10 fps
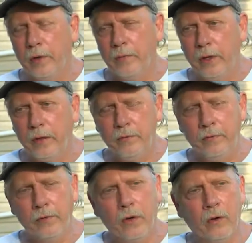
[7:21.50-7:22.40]
be,
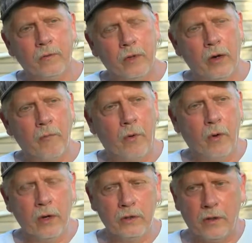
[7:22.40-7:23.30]
at our
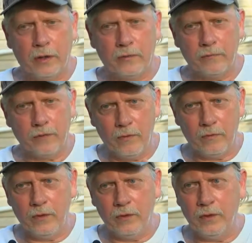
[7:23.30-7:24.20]
boys like,
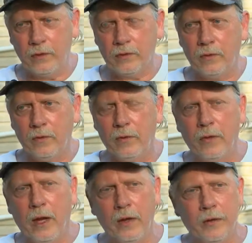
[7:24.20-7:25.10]
don't do this and don't do
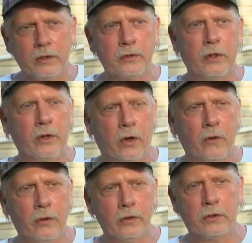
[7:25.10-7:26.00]
that. And next thing you
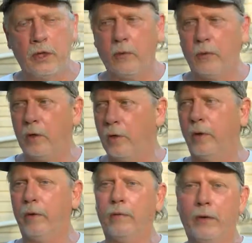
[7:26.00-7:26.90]
know, a stick would come
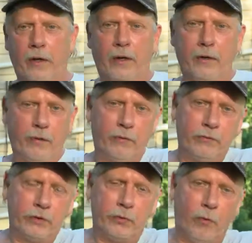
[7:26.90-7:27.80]
up
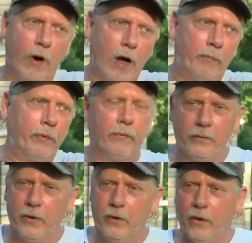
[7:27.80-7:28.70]
and just whop them,
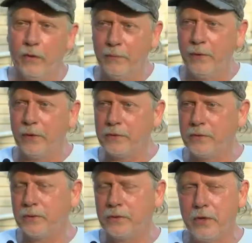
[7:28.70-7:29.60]
and it'd be like,
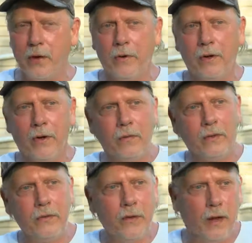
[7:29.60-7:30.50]
Summer, don't
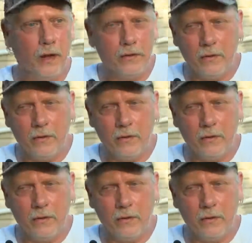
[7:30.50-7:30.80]
do that.